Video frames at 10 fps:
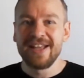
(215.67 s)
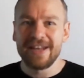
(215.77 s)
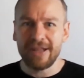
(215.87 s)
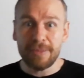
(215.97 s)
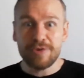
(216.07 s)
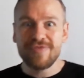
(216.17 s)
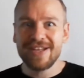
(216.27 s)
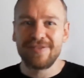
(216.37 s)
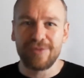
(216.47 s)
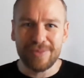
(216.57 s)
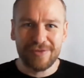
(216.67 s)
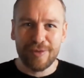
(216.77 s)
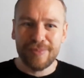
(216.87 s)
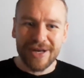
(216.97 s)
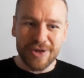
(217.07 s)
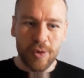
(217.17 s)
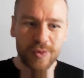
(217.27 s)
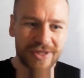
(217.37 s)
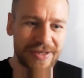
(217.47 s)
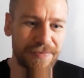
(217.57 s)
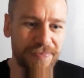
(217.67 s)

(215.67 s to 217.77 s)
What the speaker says: Now let me read it from you from my notes.